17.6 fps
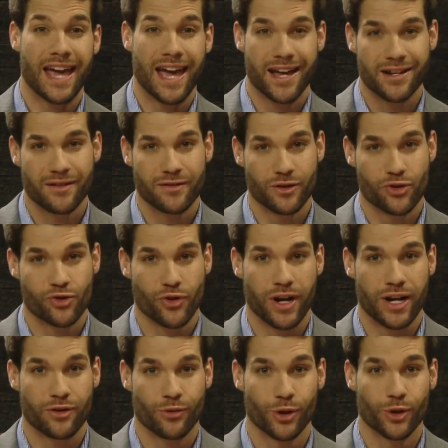end of the
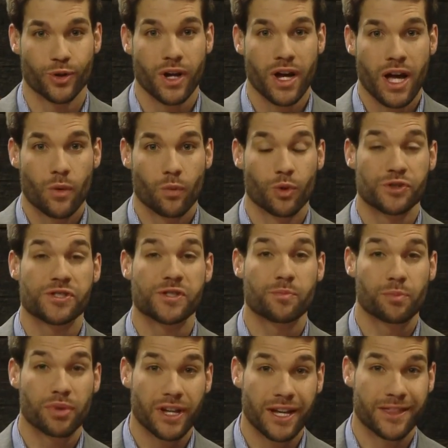trade route will
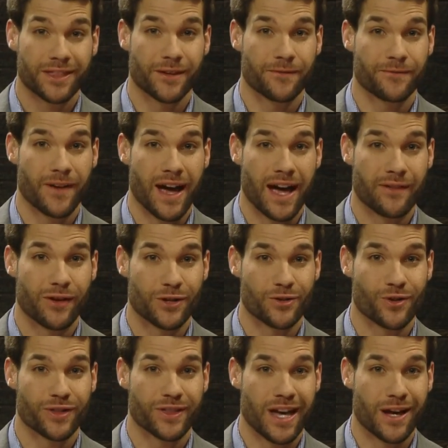split the
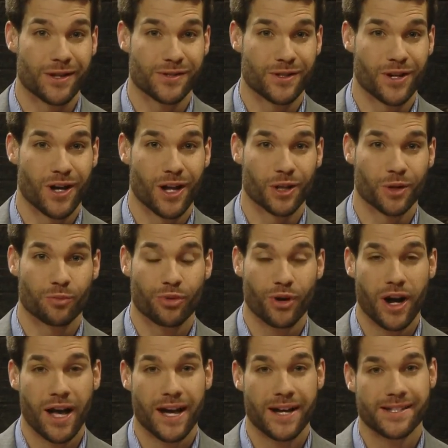$500,000
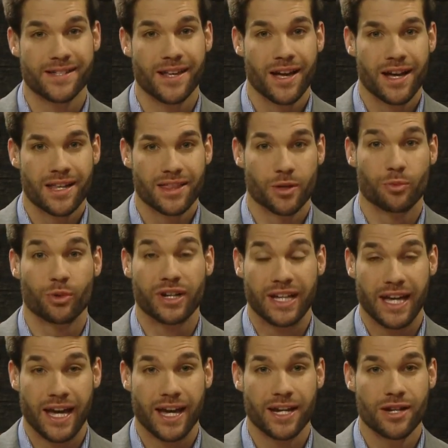prize. The
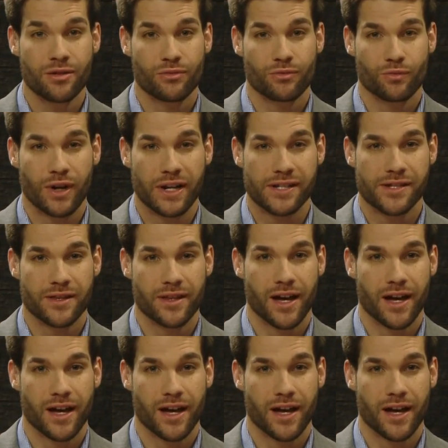Brigade, Race to